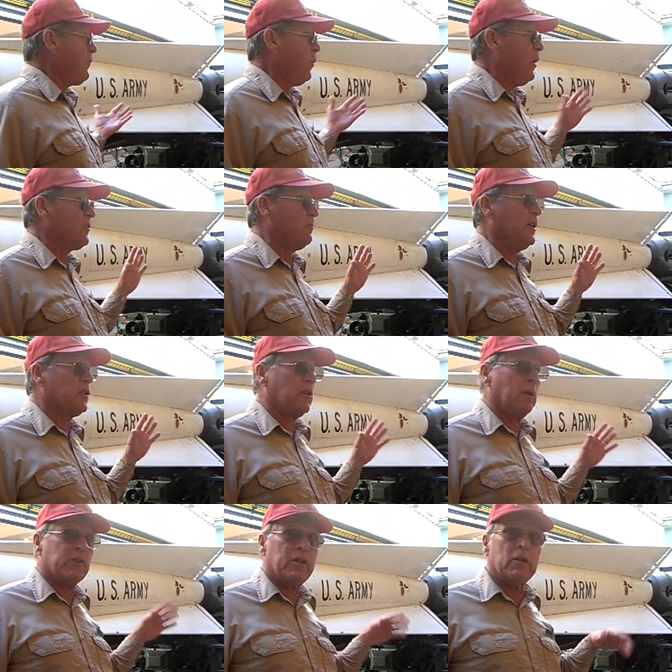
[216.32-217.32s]
it wasn't
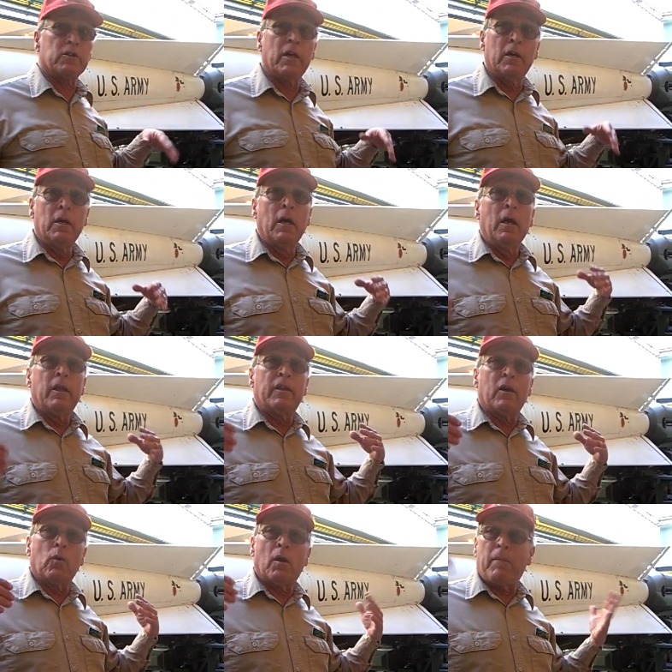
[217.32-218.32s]
mentioned upstairs,
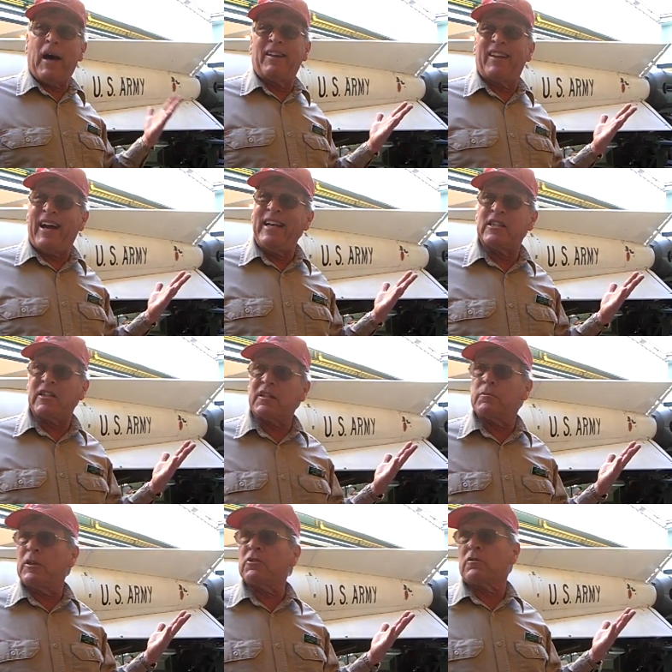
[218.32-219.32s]
there were about
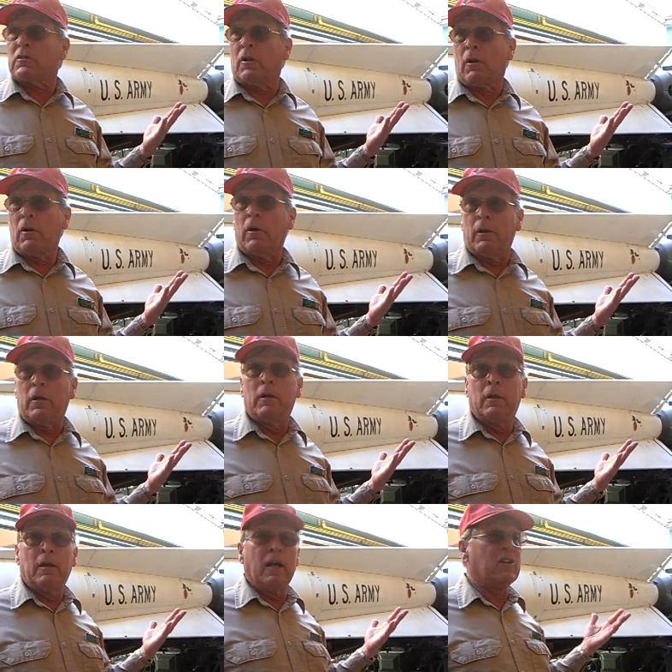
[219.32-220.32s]
96 missiles on alert
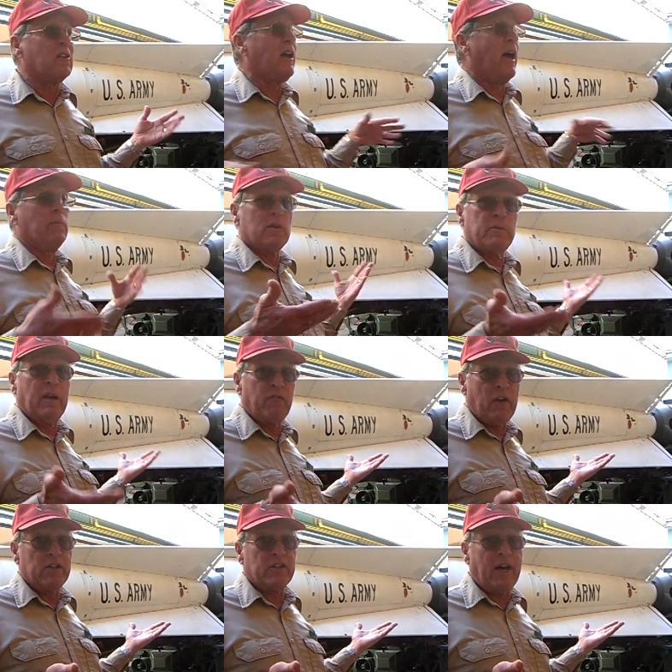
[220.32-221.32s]
at the time it was being
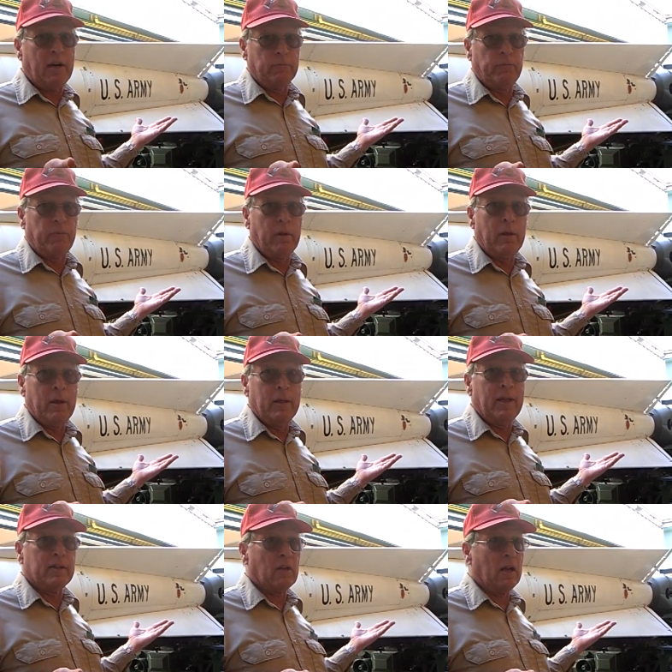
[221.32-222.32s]
phased out.
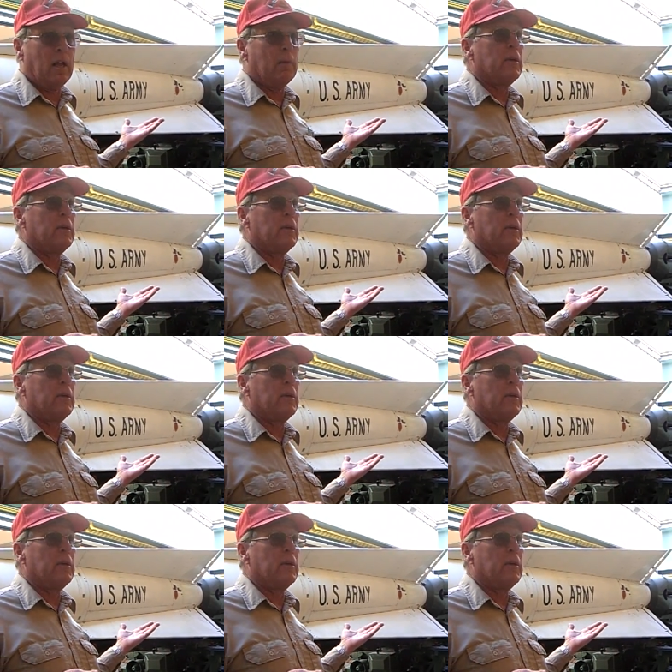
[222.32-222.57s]
That's a lot of